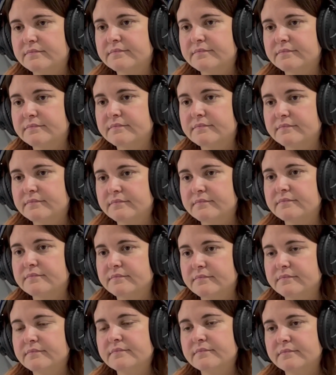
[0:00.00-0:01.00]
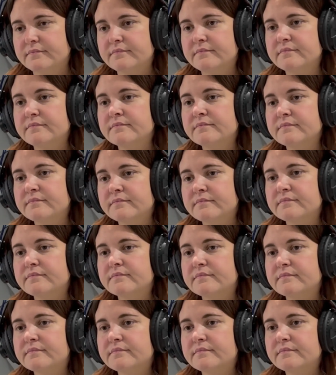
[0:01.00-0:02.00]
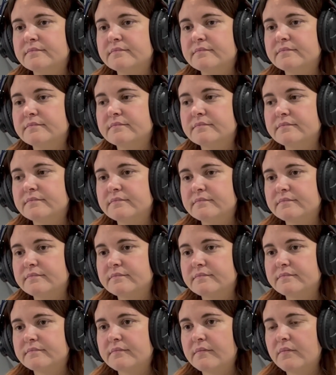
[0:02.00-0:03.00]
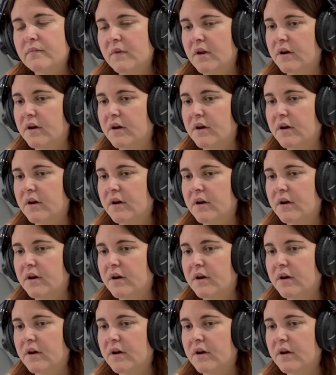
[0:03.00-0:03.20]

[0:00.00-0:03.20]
(not speaking)